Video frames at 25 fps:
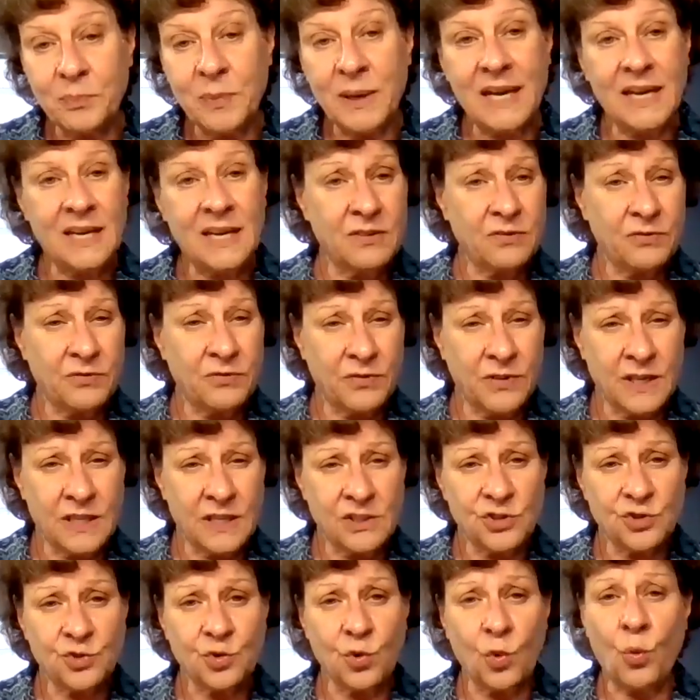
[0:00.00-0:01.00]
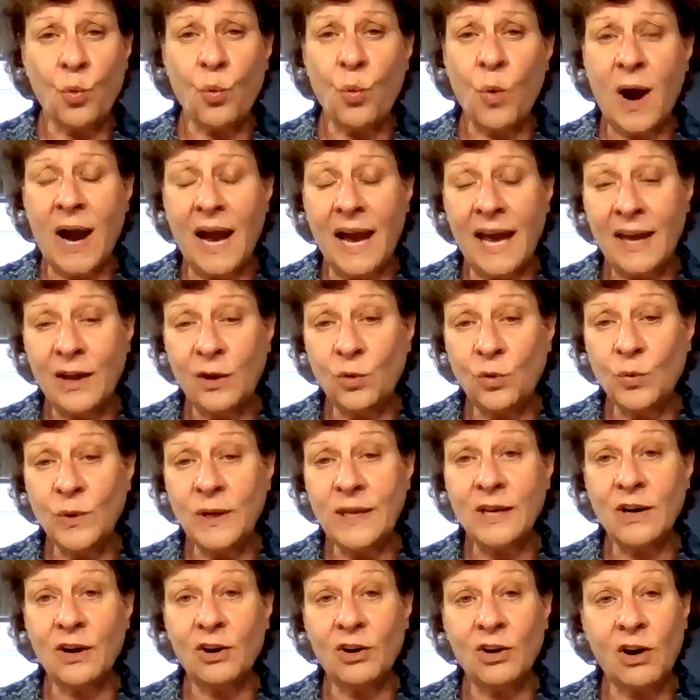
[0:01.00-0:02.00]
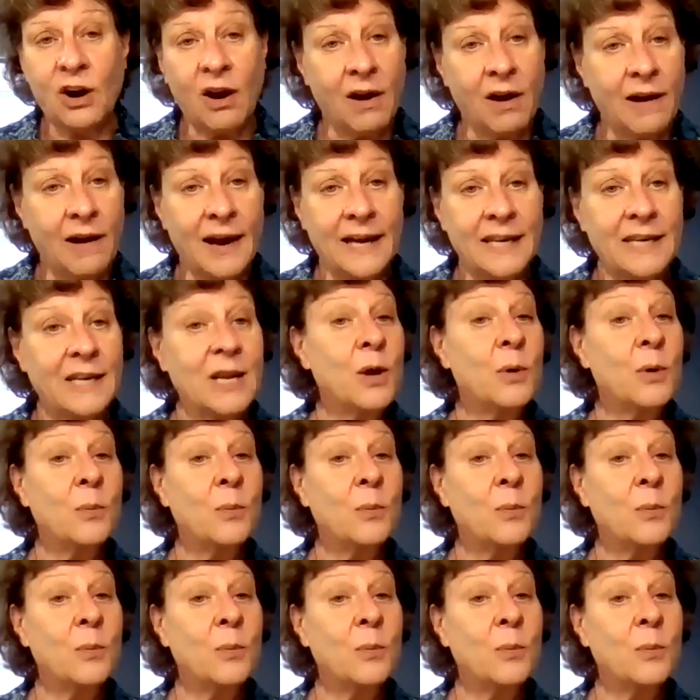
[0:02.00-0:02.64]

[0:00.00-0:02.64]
benefits while we are on